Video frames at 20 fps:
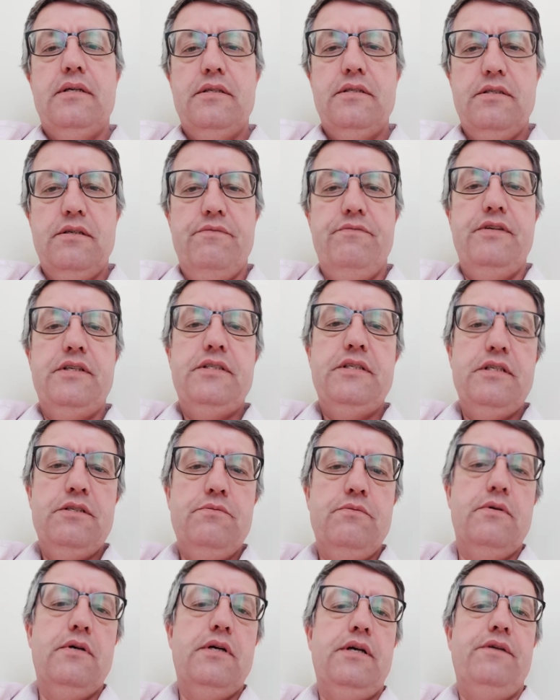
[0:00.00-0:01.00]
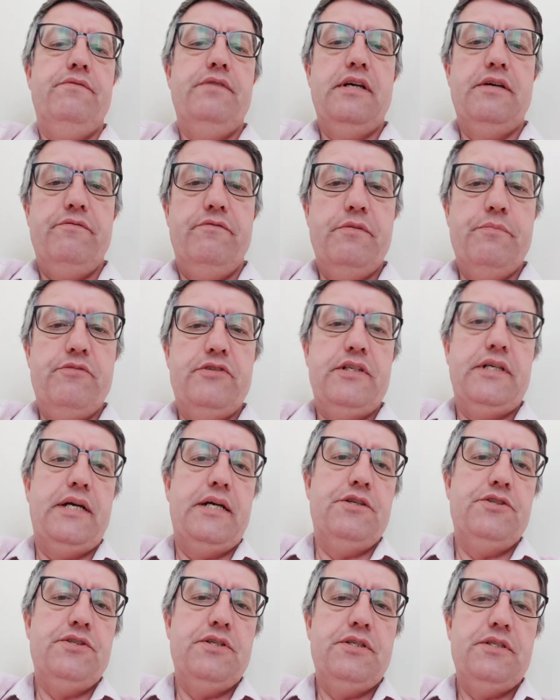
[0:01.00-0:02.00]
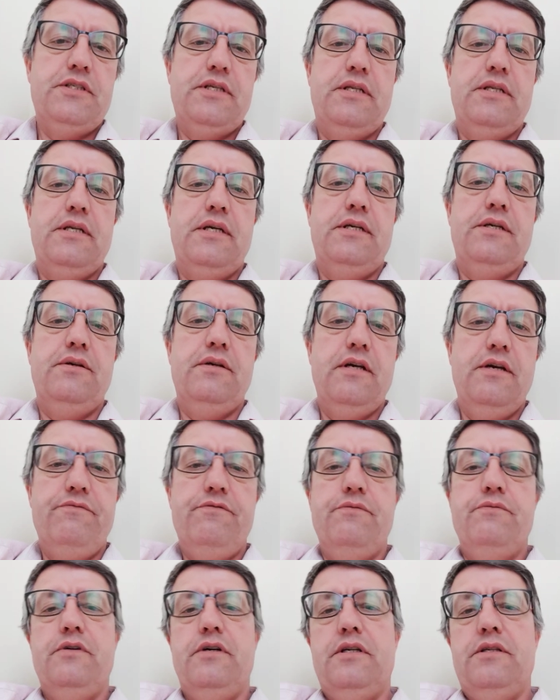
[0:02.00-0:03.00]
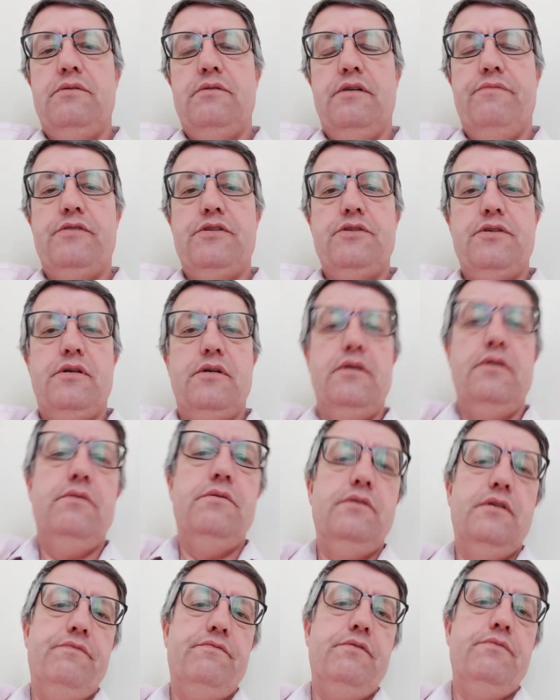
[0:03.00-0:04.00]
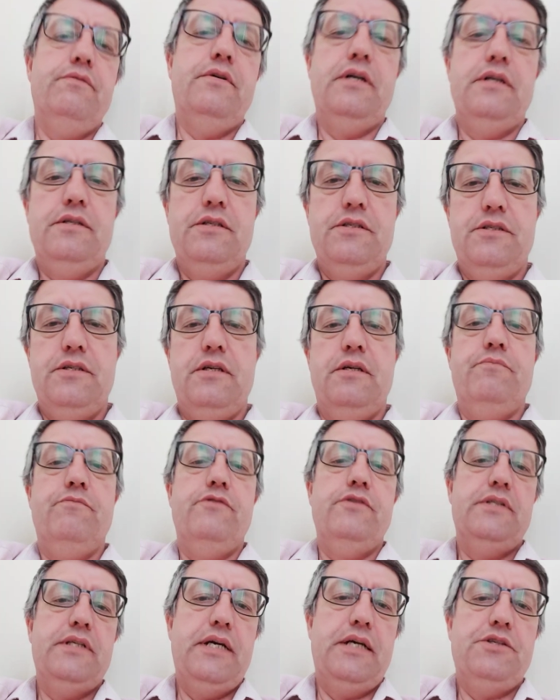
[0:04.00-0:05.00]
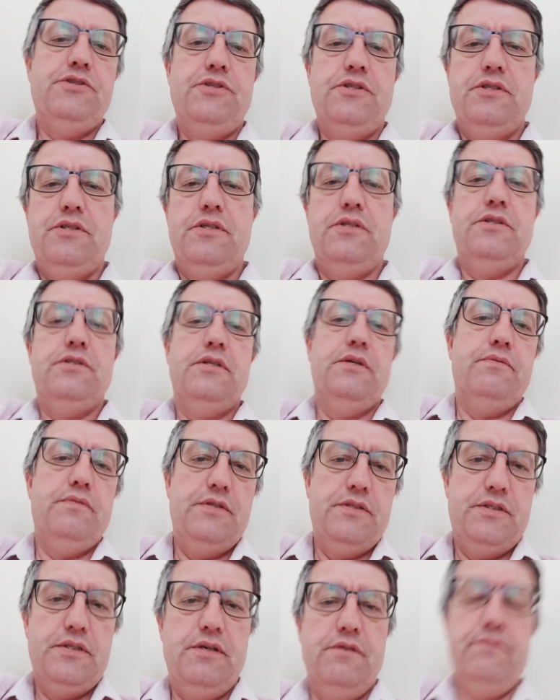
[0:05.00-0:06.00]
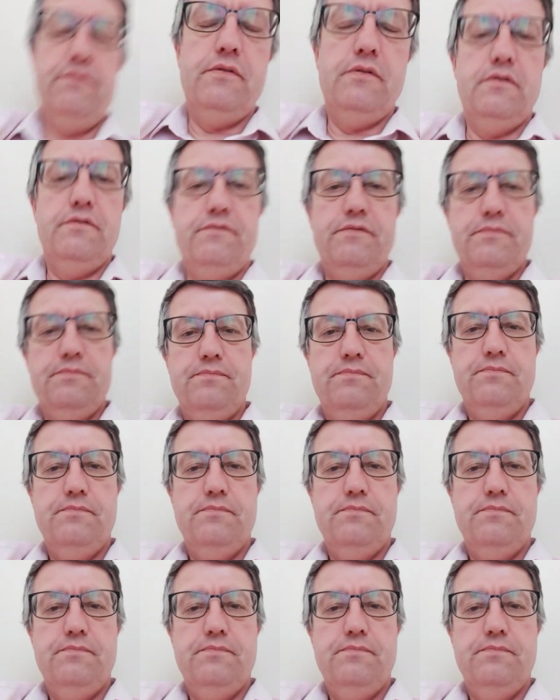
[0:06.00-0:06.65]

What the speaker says: So this is why the protections in there. You have the right to have a child, you have the right to set protections and so on and so forth.